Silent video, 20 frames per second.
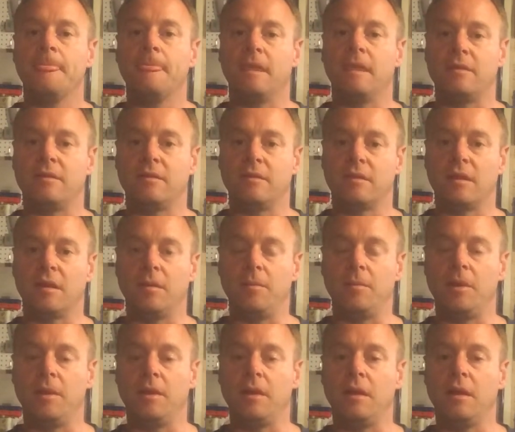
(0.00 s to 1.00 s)
This is going to
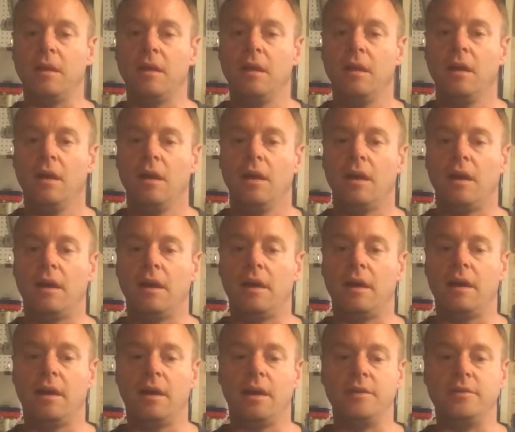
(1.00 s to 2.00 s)
be
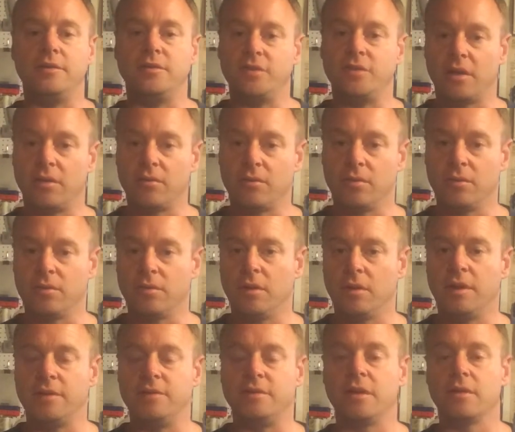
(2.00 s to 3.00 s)
uh, a general
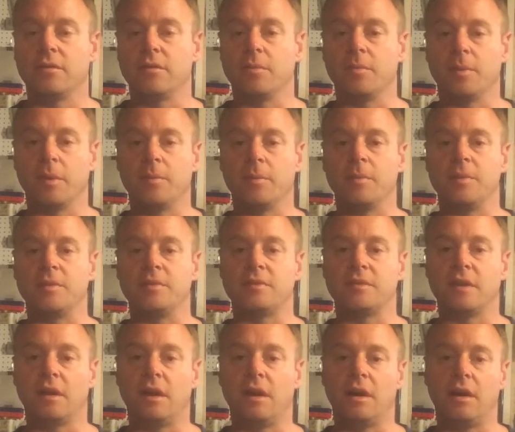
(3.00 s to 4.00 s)
a general purpose
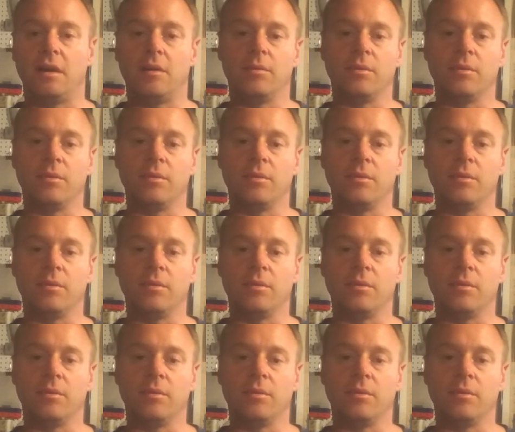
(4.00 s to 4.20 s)
saw.